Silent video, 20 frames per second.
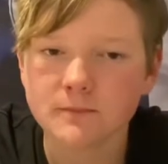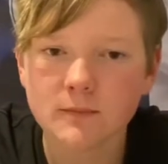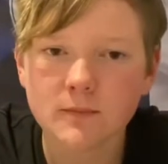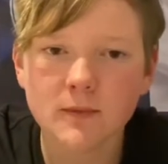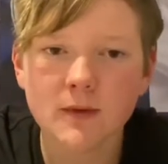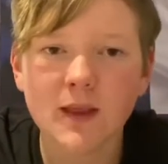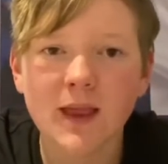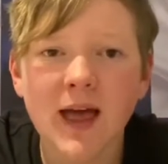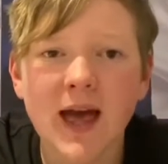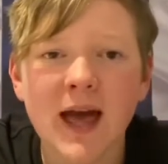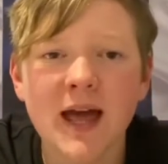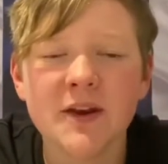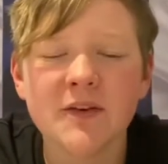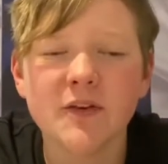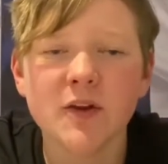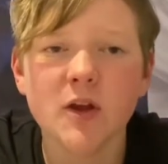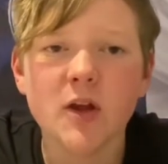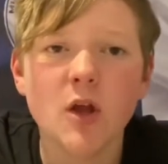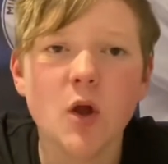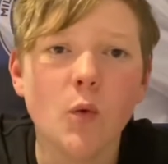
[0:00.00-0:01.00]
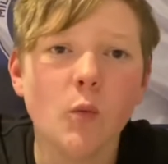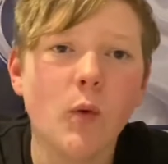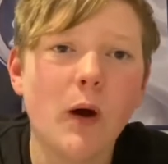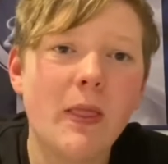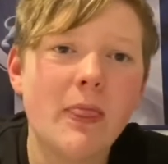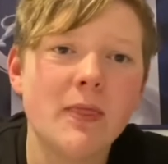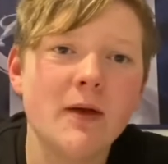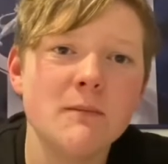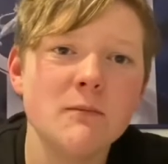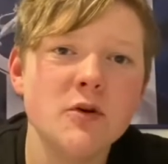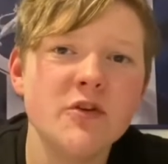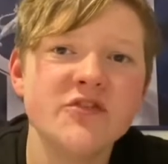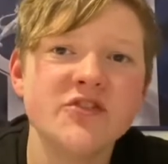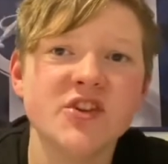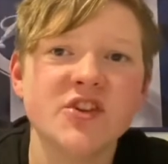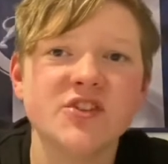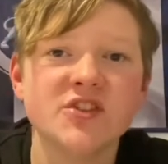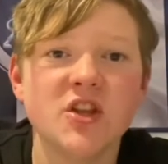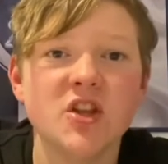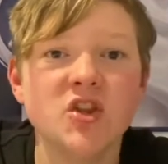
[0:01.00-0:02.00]
and one that moves
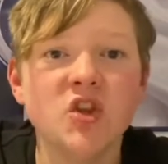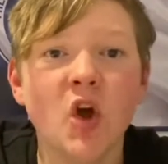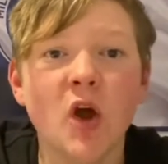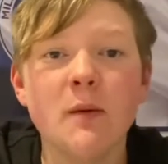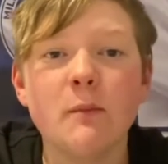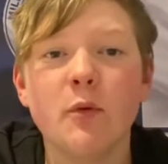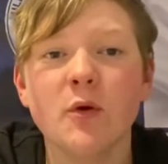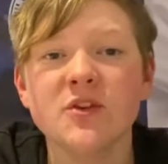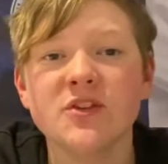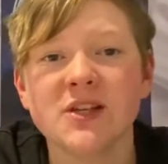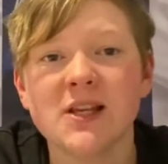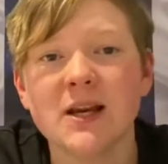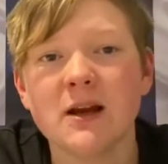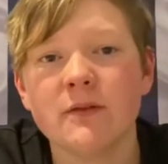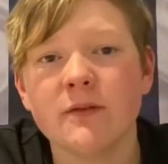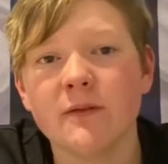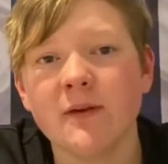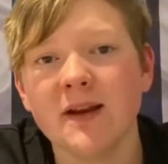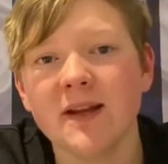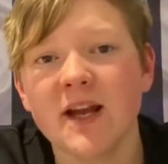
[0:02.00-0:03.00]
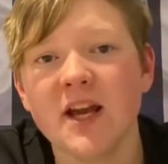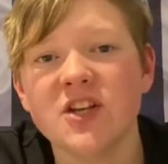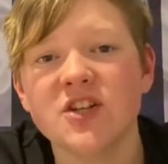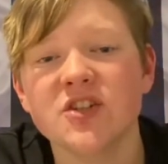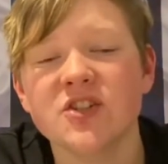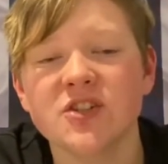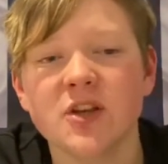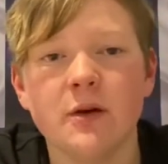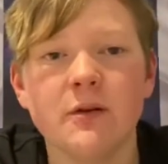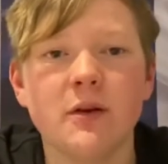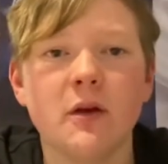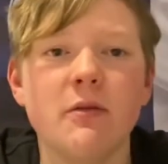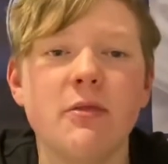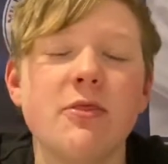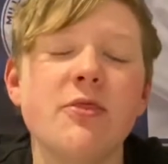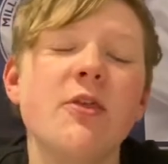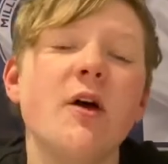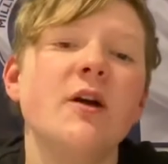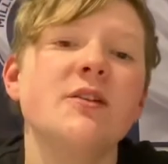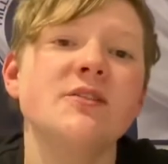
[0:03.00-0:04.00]
us 9 points clear of the relegation zone and
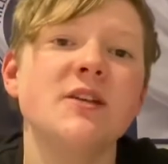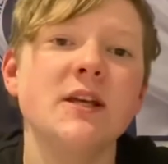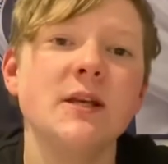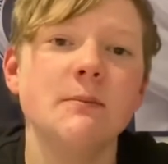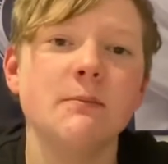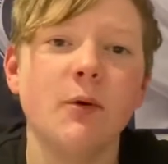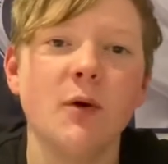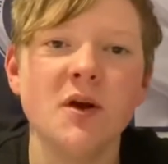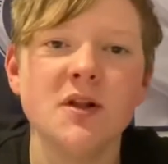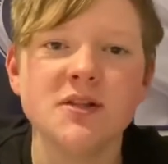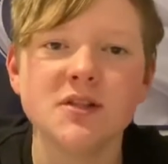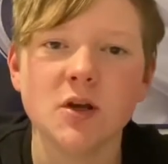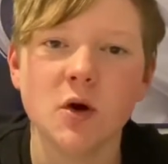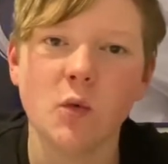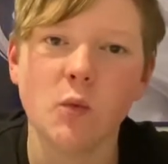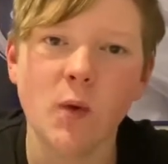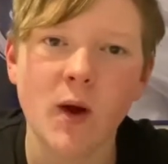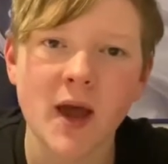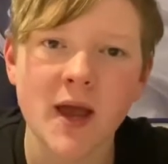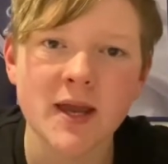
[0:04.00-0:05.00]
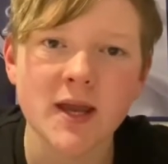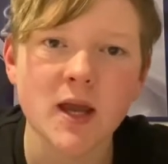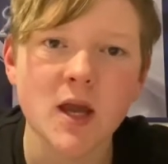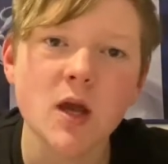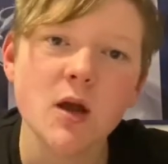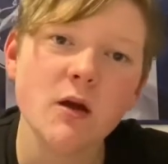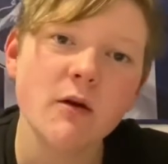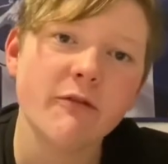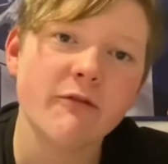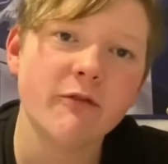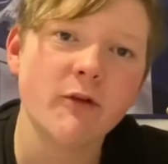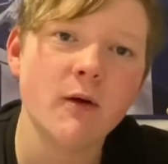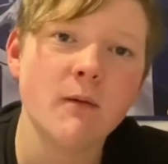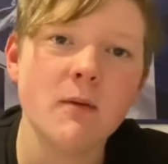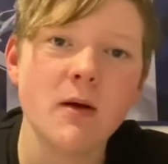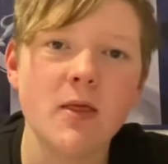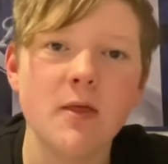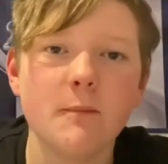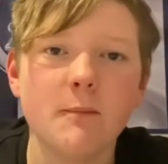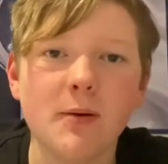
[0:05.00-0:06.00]
13 points away from
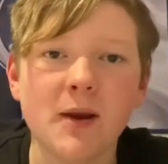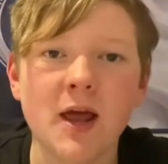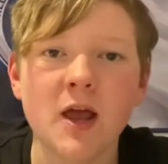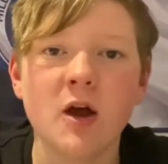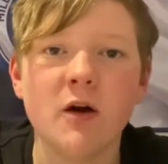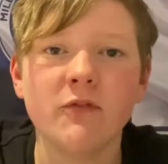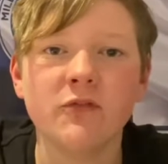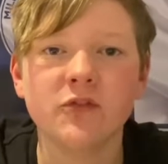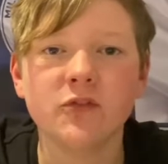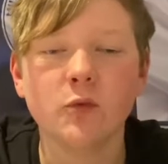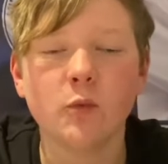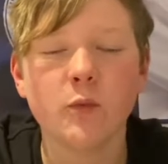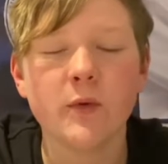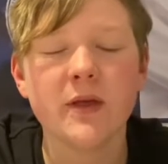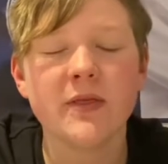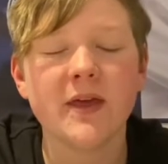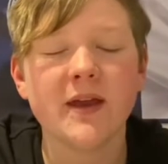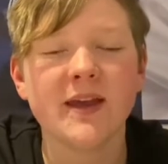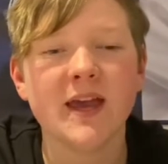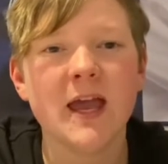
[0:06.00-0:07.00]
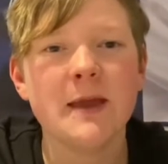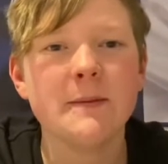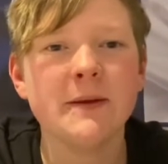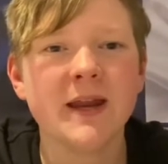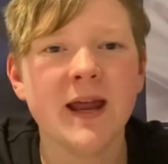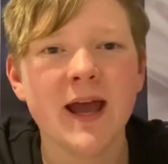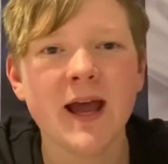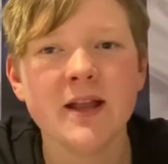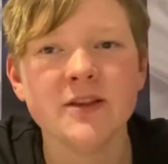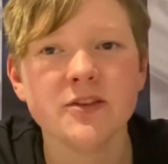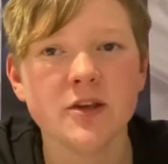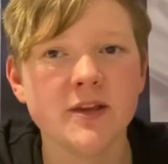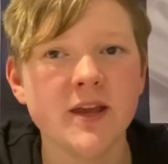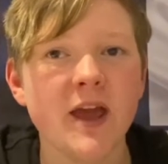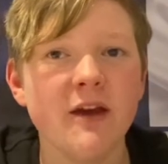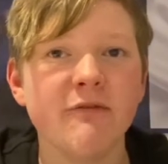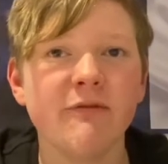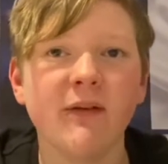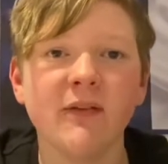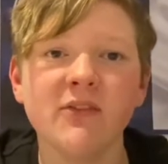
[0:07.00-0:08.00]
the playoffs with a game in hand. So yeah,
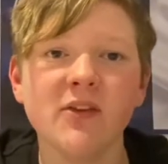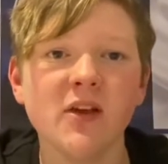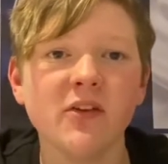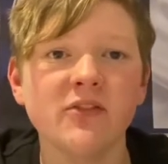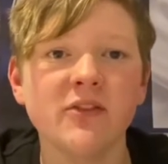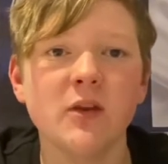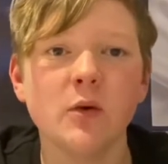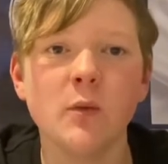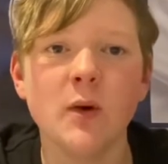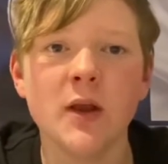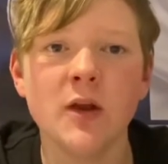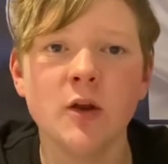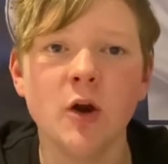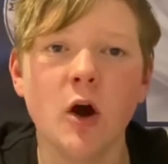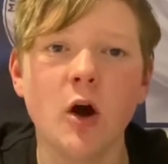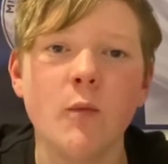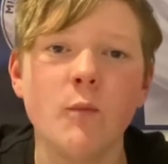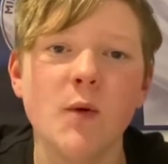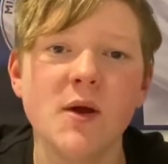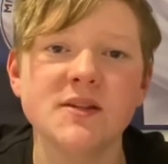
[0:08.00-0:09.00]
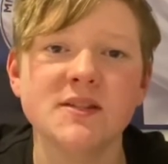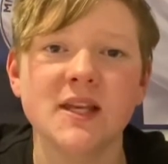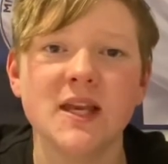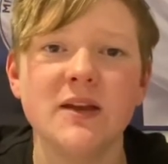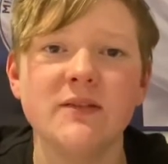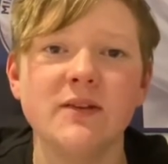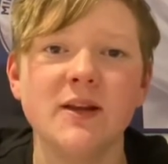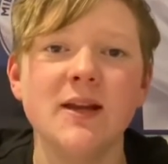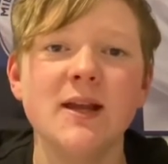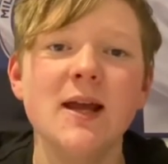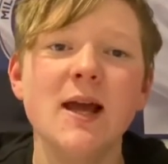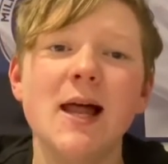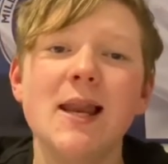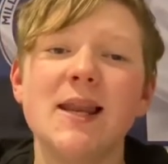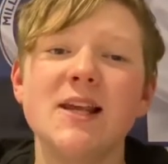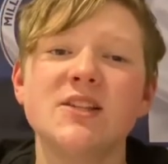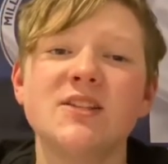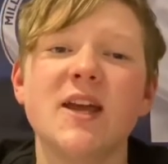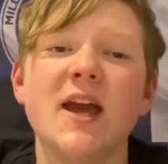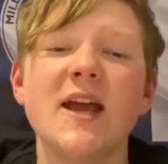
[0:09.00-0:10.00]
fantastic win on Wednesday evening.
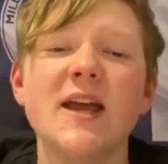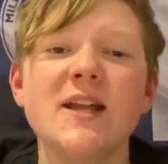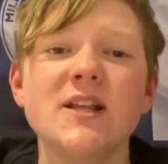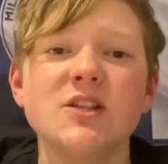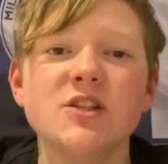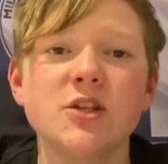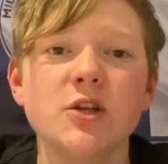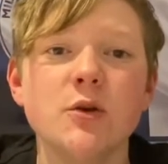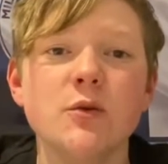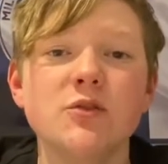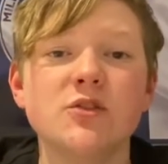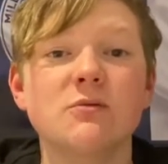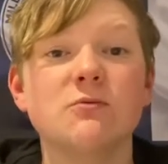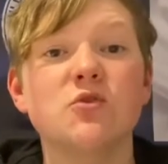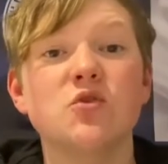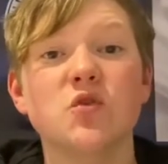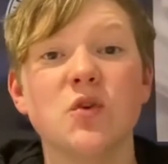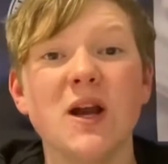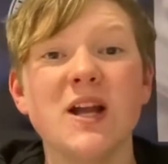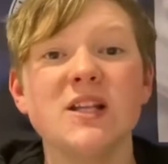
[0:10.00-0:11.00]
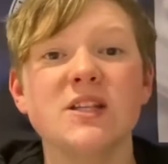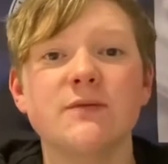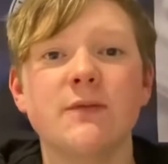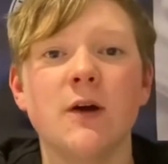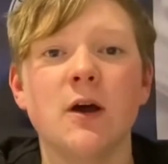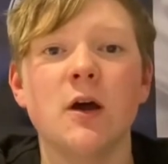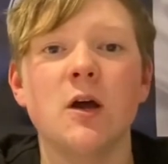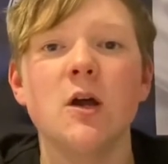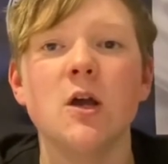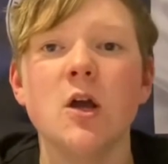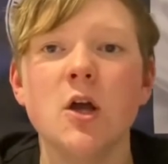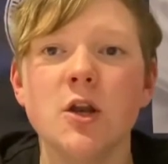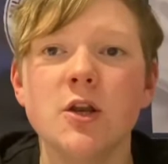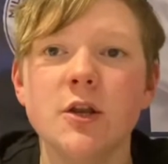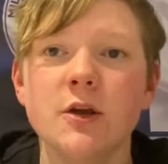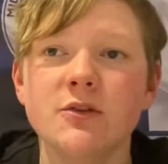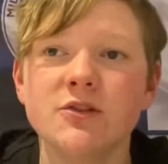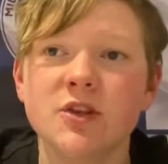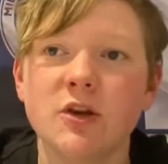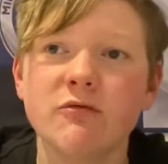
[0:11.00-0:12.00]
Let's get into some transfer
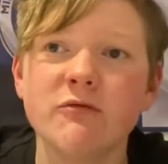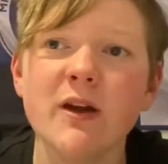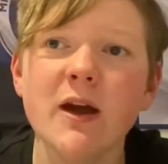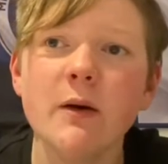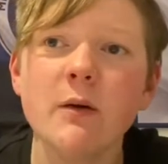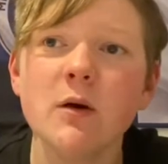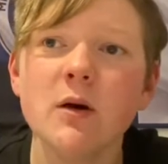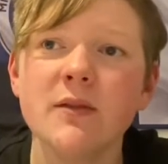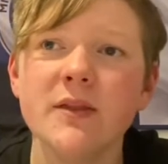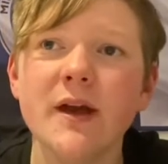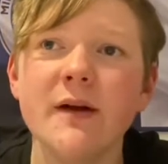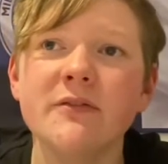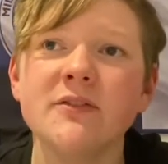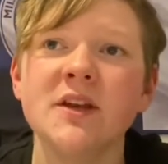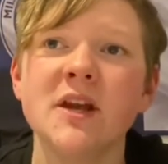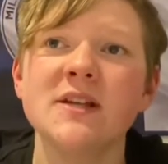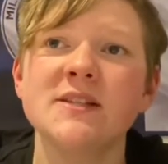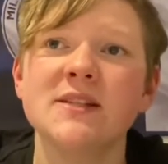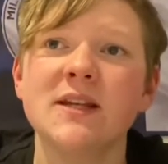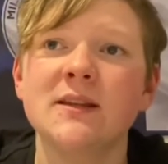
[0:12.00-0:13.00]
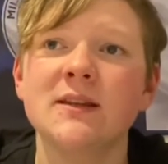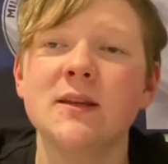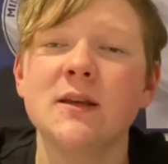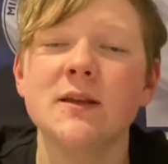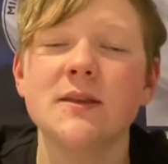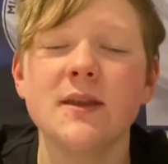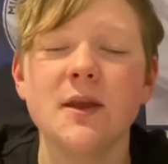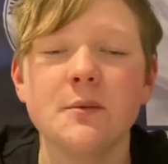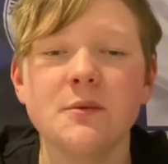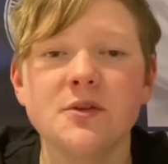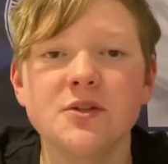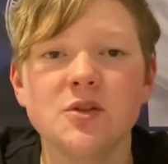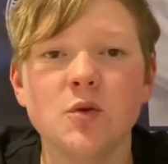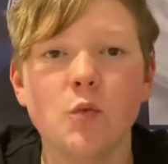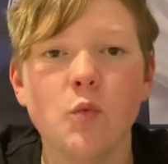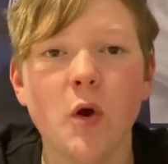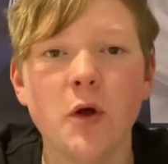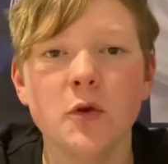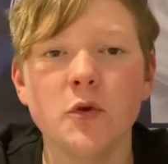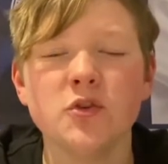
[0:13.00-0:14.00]
news. So Rowett the other day said that there was
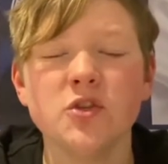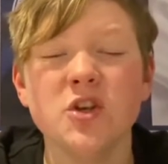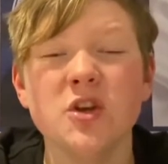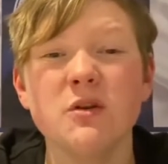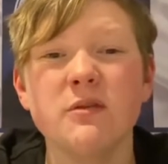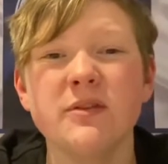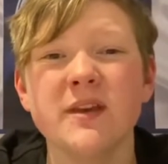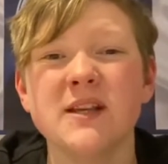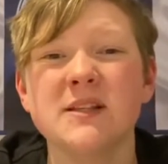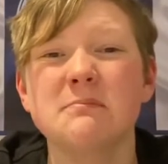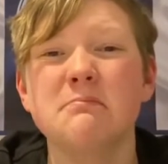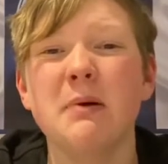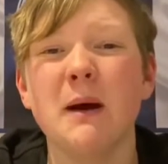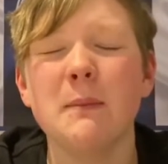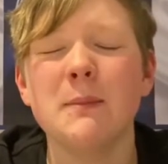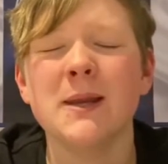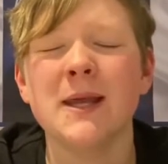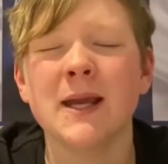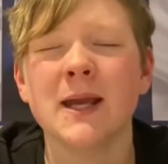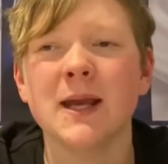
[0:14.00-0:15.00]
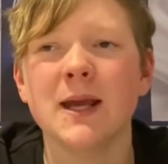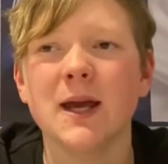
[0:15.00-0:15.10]
1 or 2 things bubbling.